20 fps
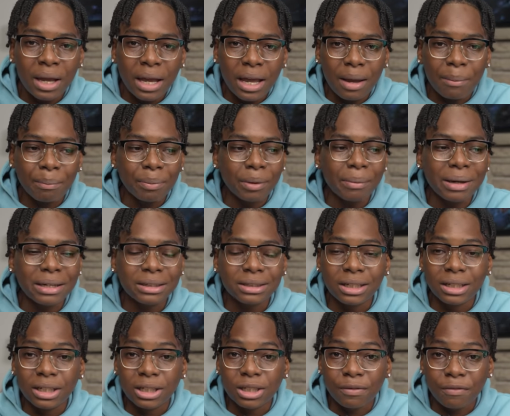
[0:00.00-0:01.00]

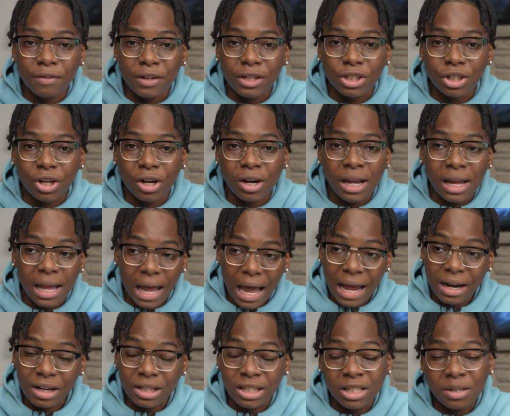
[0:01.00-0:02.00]
implementing this feature
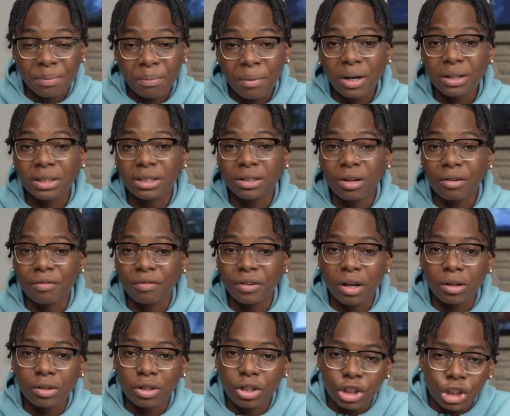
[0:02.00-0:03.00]
and it's smart enough
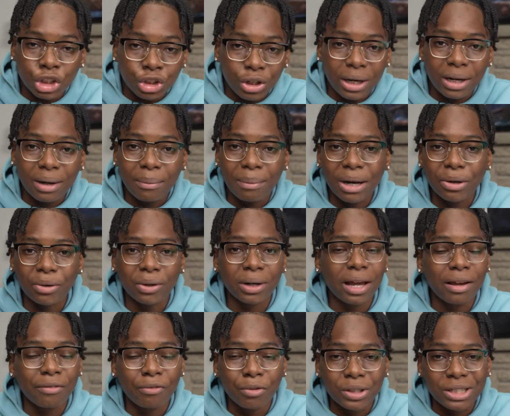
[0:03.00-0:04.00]
not to drain the battery
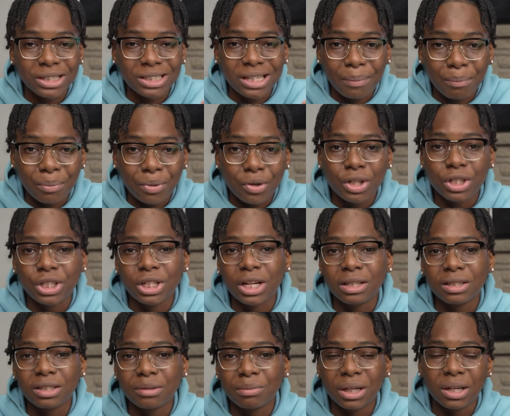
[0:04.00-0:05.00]
life, which is
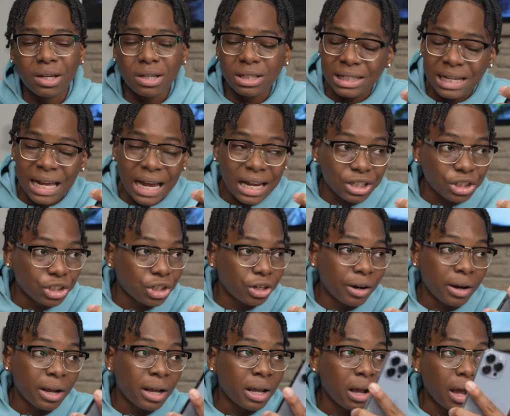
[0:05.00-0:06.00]
appreciated because last
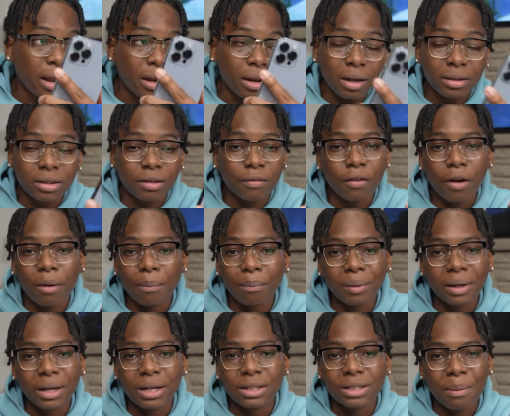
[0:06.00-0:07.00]
year a lot of
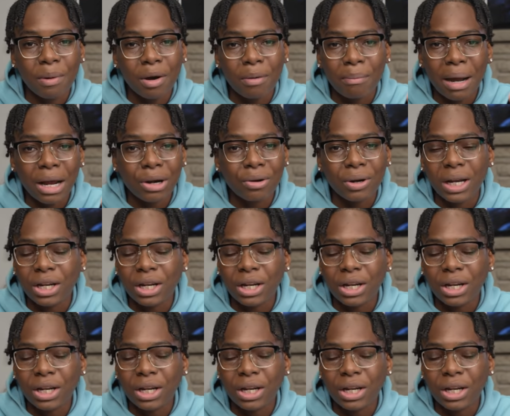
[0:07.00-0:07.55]
complaints about battery